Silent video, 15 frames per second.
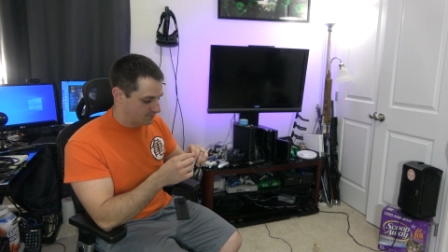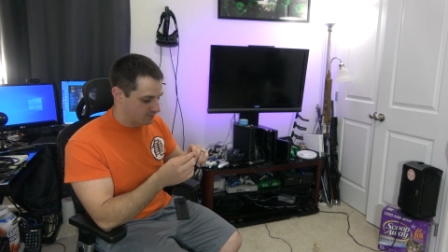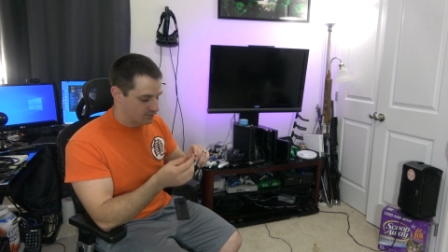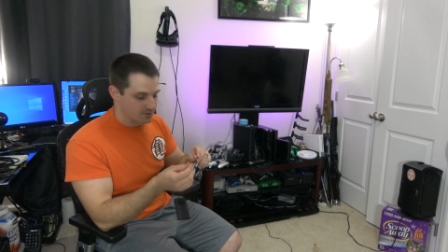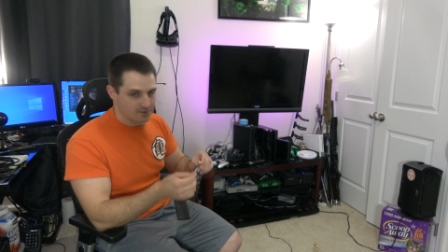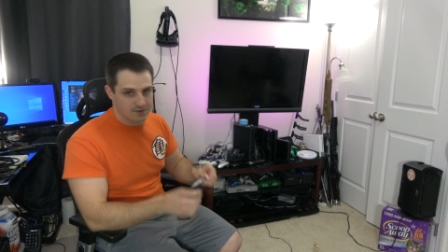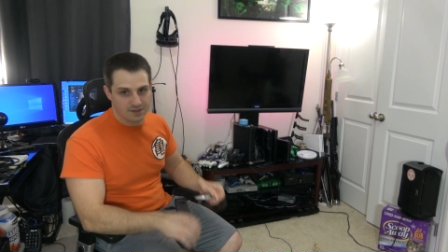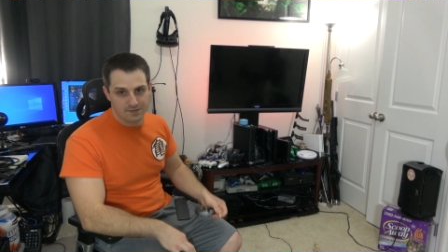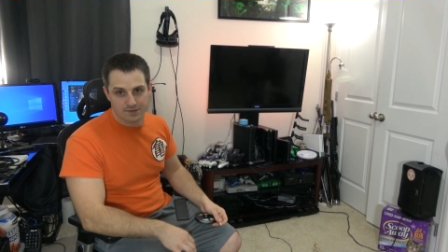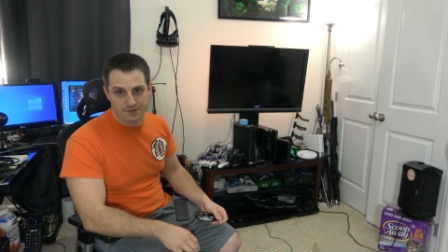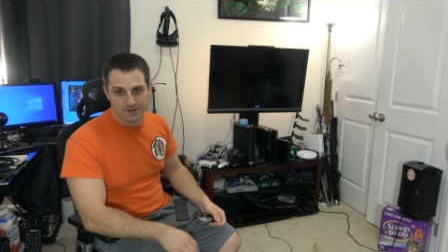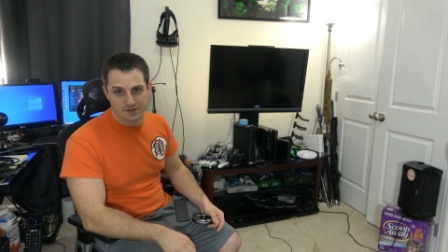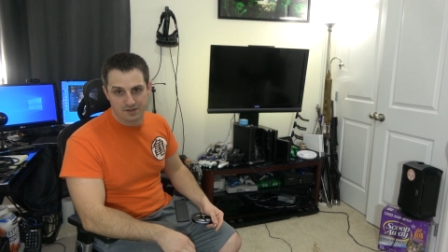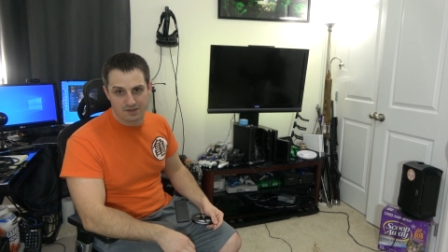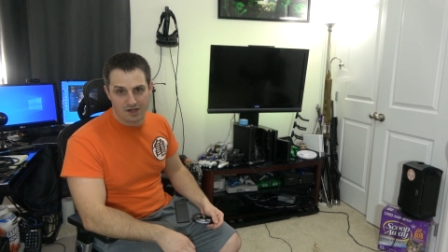It's really simple.
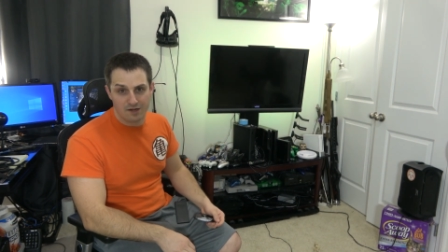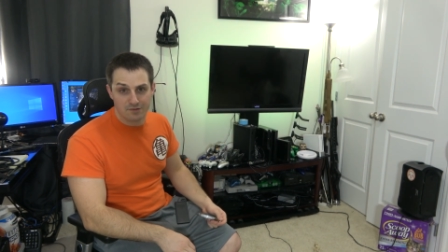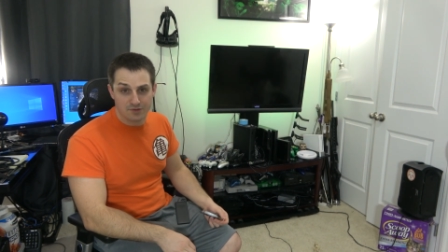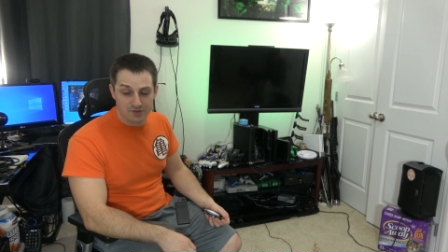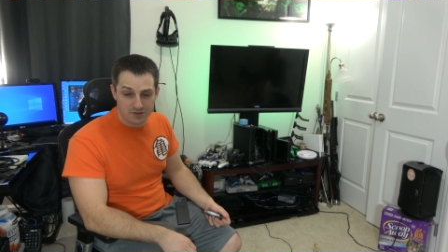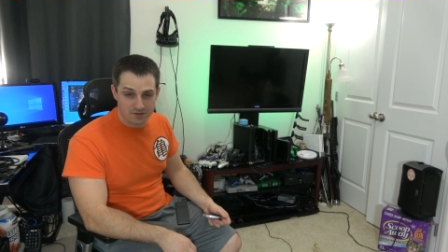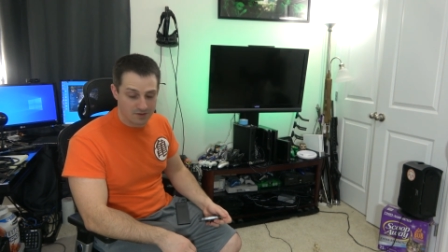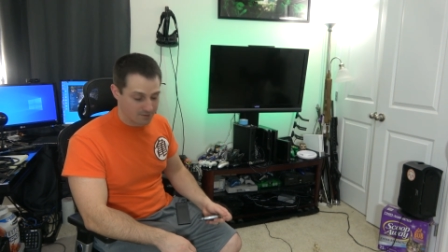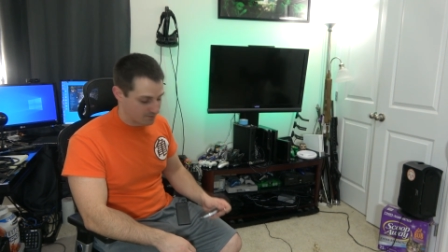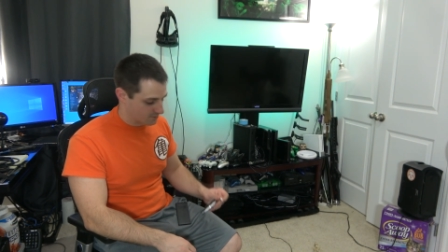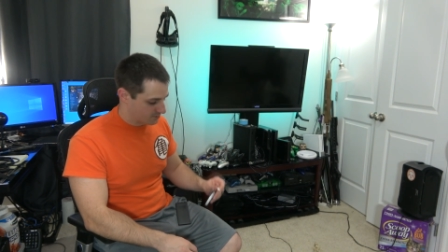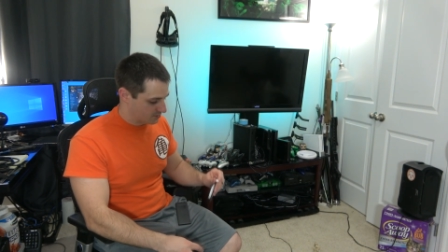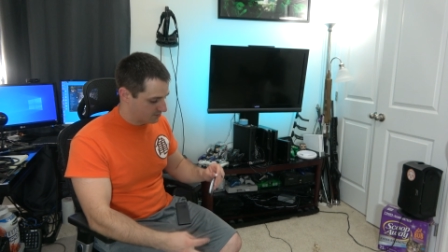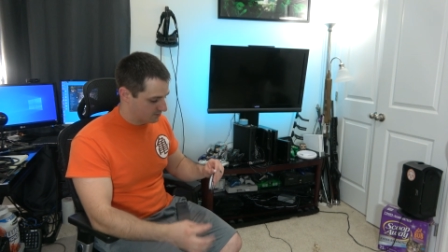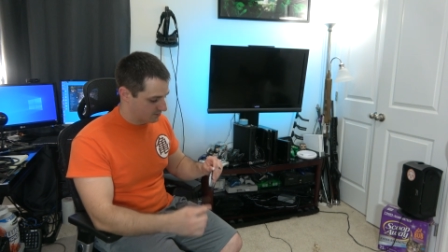It's almost
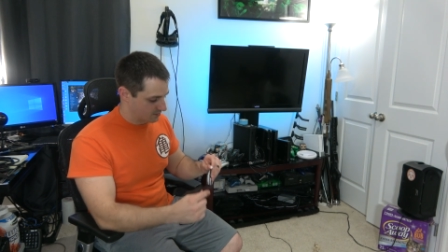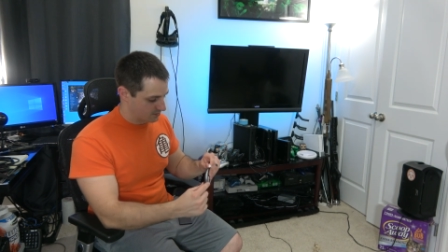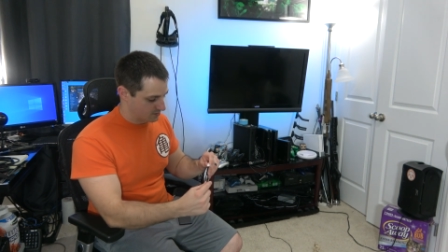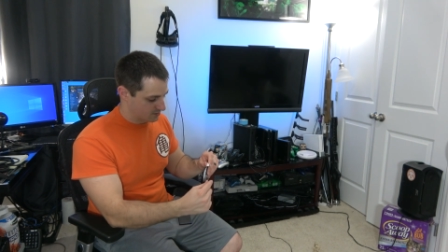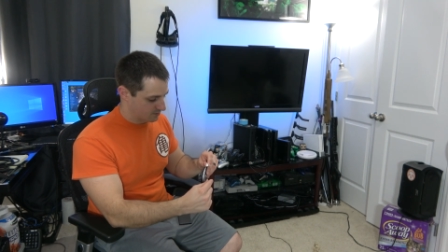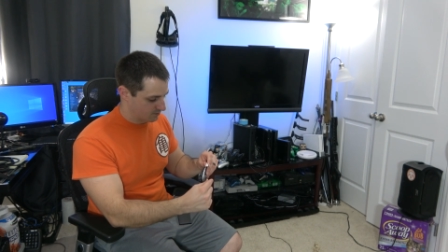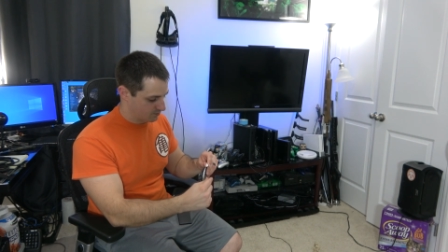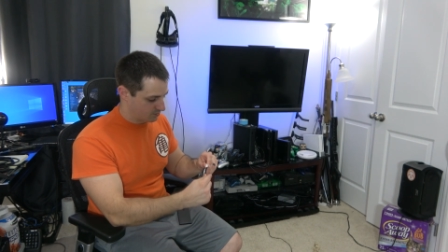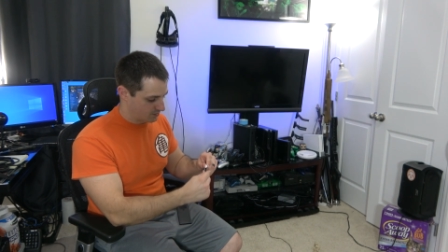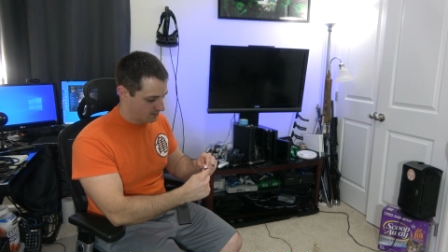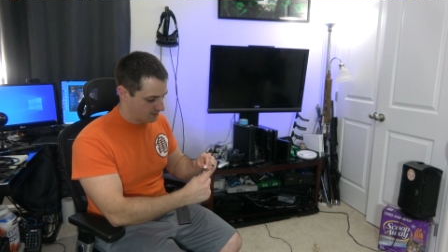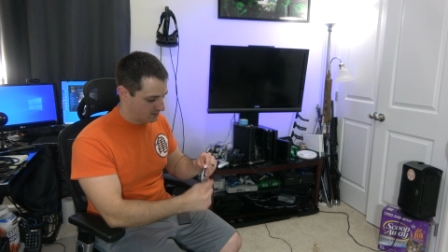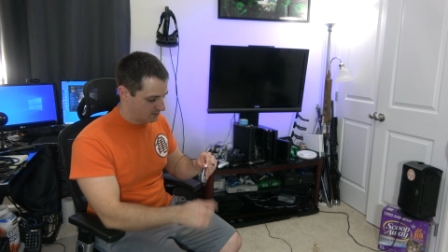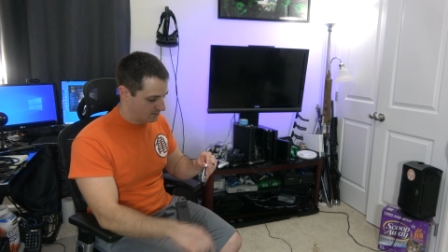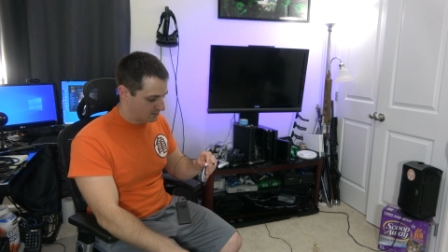universal, where they just
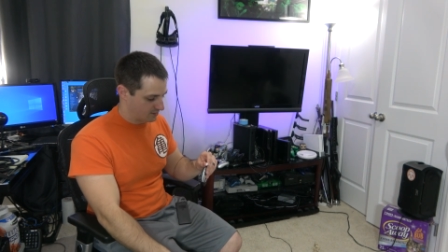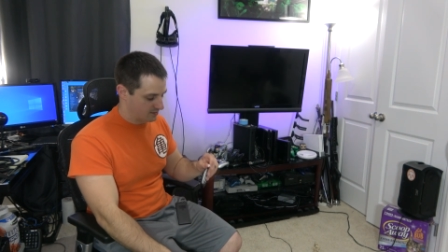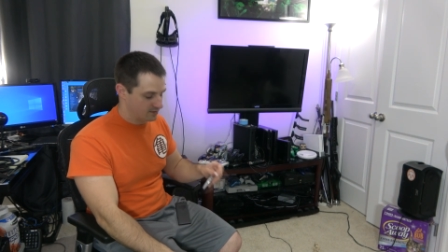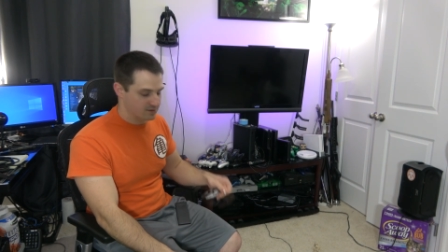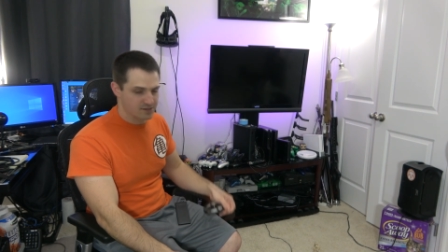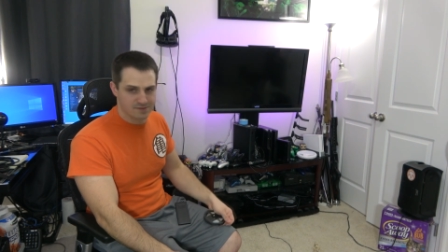plug in on the end.